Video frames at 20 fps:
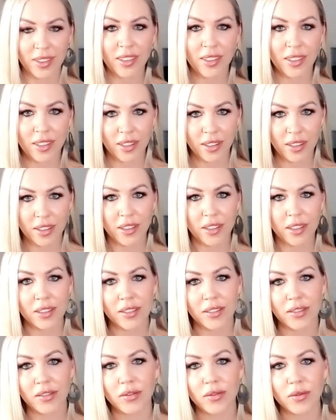
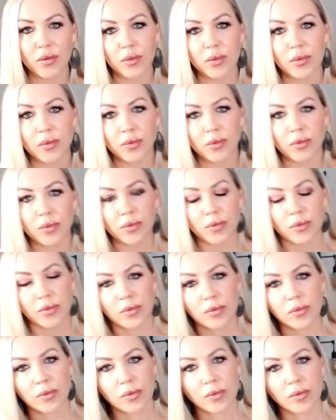
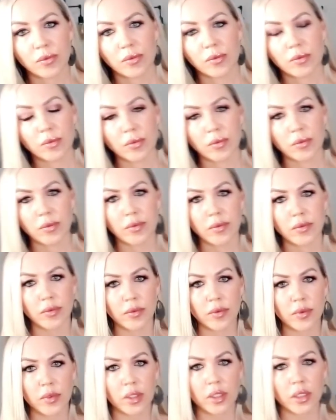
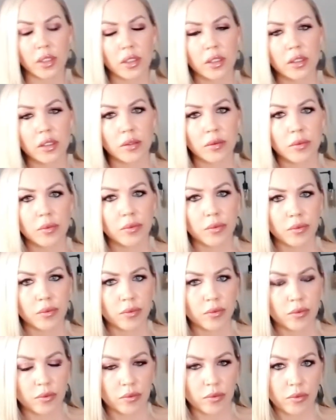
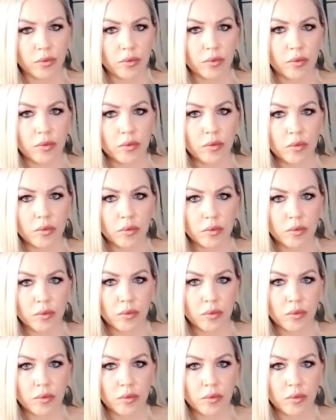[no speech]